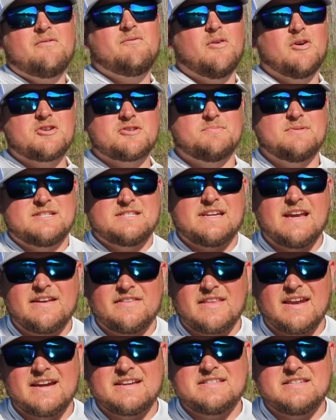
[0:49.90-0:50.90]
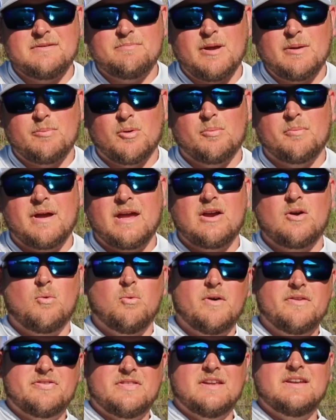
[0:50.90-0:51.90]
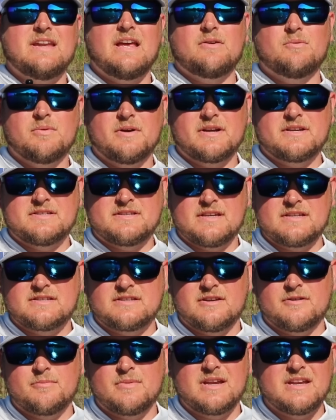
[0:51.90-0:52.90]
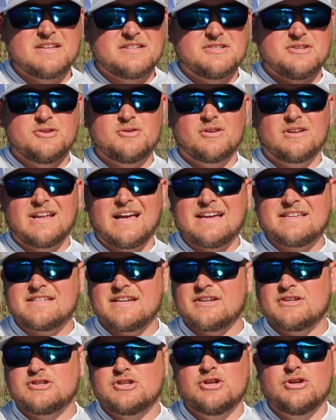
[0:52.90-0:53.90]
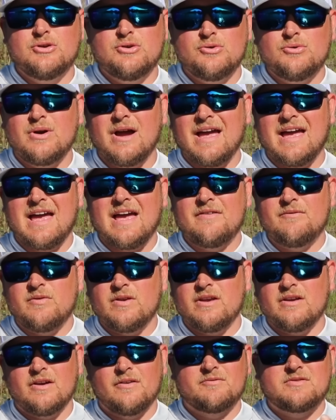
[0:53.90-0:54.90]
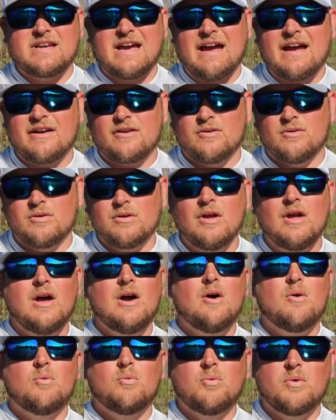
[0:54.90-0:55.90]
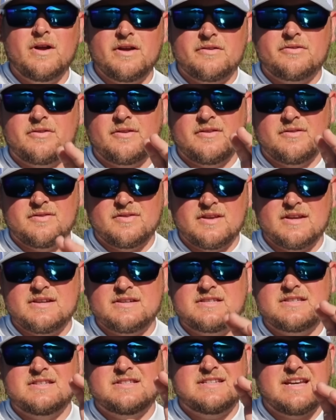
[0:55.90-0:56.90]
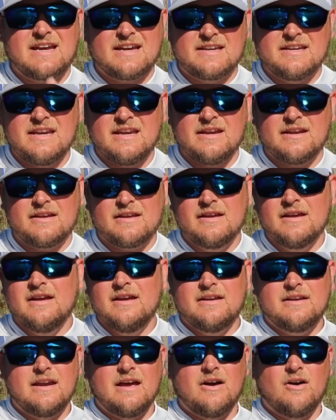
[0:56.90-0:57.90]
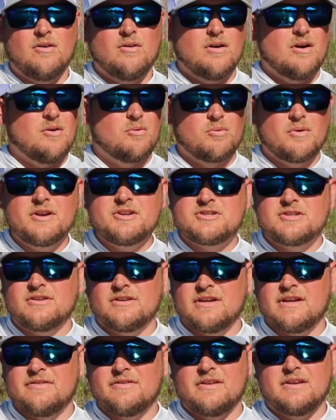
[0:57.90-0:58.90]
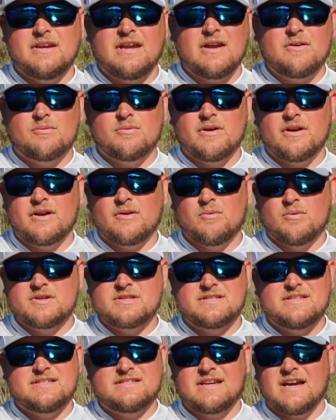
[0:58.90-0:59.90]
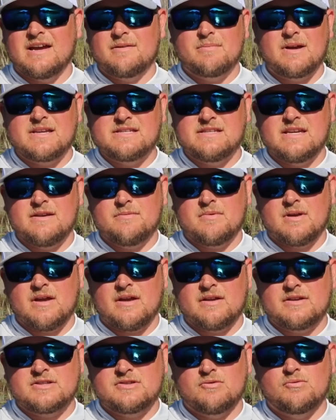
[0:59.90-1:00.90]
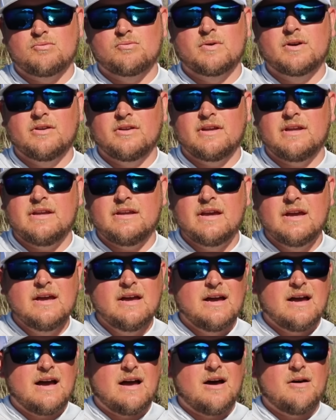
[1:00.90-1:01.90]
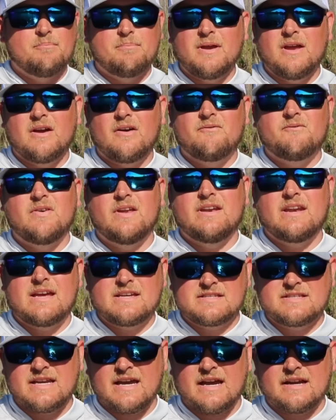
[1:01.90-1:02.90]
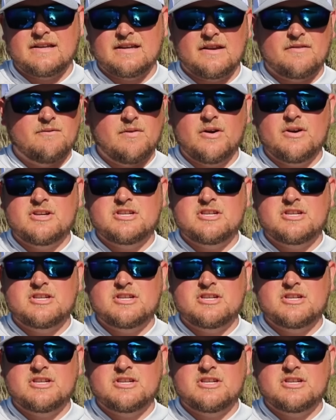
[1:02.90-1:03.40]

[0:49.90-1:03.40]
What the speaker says: first mistake that I see people make with the Ned rig system is utilizing too heavy of tackle with this technique. Now, originally the Ned rig was designed by ZMAN to really be a finesse tactic. Very